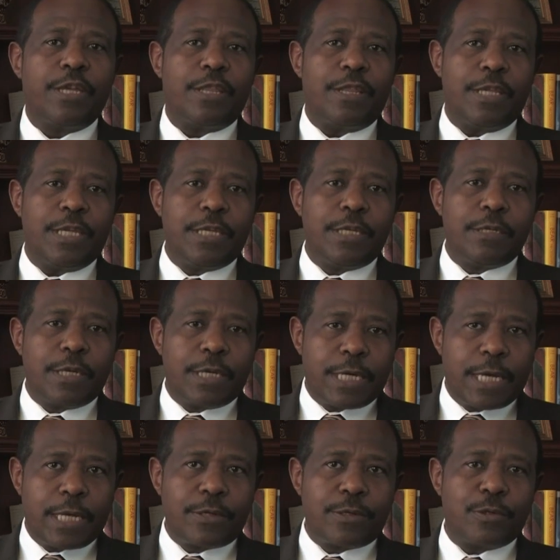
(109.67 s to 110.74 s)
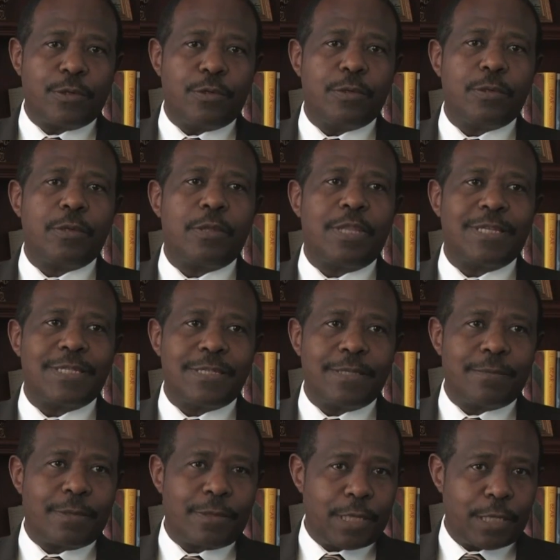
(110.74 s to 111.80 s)
they had to do the
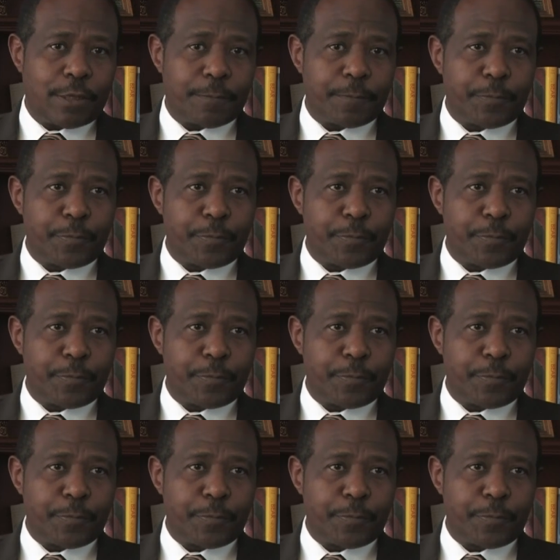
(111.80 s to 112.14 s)
same thing.